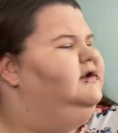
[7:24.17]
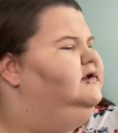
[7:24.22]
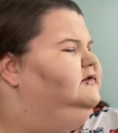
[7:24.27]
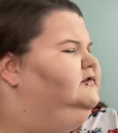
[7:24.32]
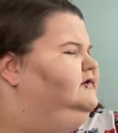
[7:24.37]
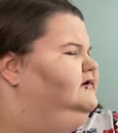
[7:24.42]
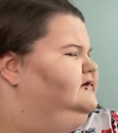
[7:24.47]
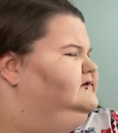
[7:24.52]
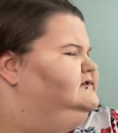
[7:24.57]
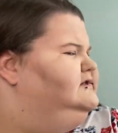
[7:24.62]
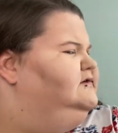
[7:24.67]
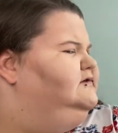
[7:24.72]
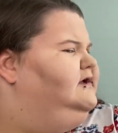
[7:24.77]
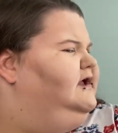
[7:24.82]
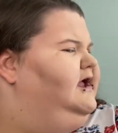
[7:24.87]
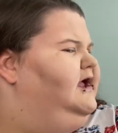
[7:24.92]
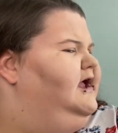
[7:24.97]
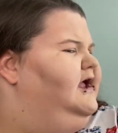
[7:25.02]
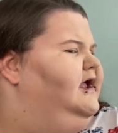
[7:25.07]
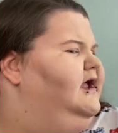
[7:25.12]
looks
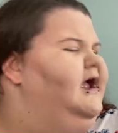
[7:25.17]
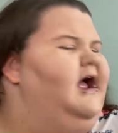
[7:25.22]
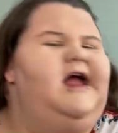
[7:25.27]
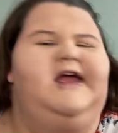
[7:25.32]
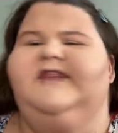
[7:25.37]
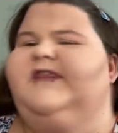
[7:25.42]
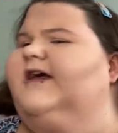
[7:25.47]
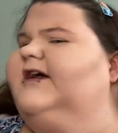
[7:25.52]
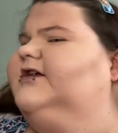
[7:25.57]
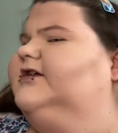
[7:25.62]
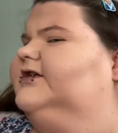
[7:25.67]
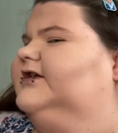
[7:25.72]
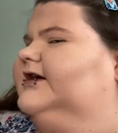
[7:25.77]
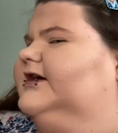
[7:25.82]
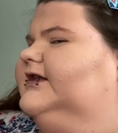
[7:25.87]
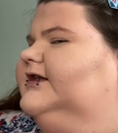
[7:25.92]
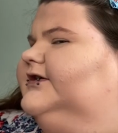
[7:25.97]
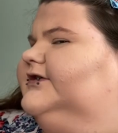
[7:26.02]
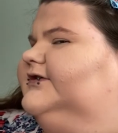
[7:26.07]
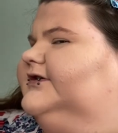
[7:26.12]
okay. I think it'll look a
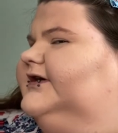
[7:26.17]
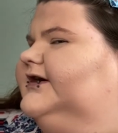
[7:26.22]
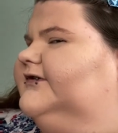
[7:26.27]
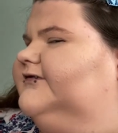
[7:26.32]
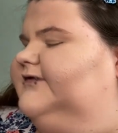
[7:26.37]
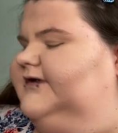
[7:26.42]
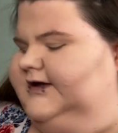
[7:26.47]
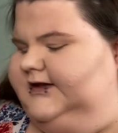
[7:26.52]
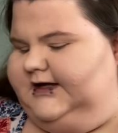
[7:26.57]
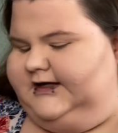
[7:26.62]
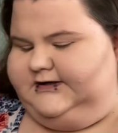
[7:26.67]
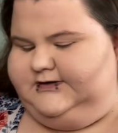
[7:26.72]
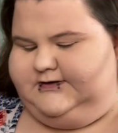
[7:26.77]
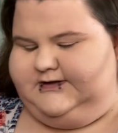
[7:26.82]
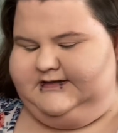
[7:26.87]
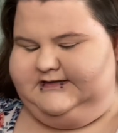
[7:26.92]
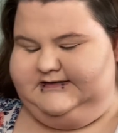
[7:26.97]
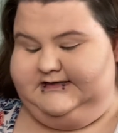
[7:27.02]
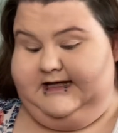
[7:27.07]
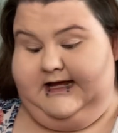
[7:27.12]
little different, like,
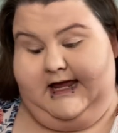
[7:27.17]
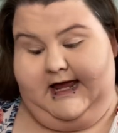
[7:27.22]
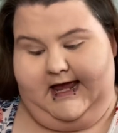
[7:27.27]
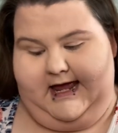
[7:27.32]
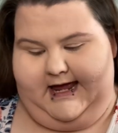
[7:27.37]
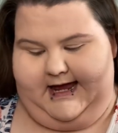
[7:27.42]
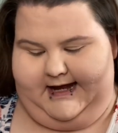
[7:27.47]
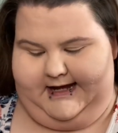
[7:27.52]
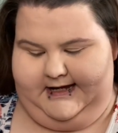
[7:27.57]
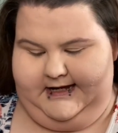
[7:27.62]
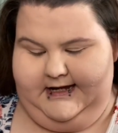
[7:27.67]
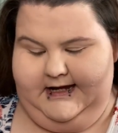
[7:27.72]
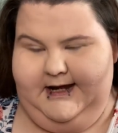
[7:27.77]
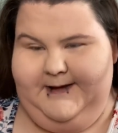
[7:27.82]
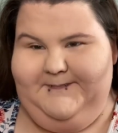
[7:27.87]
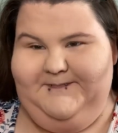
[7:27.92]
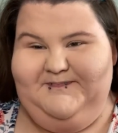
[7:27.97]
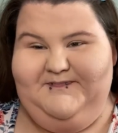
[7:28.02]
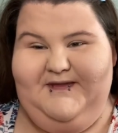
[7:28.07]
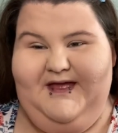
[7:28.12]
towards the end.
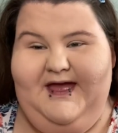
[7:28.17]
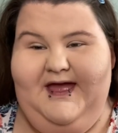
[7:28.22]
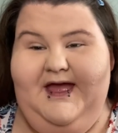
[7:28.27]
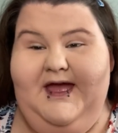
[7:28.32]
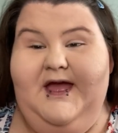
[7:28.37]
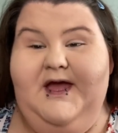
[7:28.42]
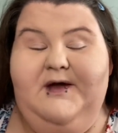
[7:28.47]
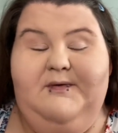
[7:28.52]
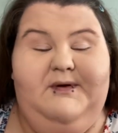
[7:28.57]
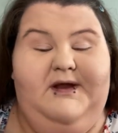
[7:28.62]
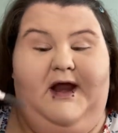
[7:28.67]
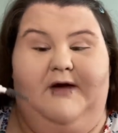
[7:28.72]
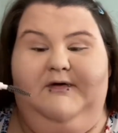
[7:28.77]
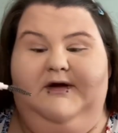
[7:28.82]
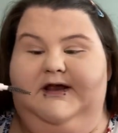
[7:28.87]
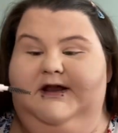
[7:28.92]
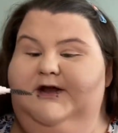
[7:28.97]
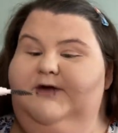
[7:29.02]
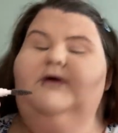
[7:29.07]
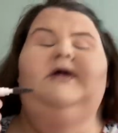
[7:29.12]
But now we're going to do our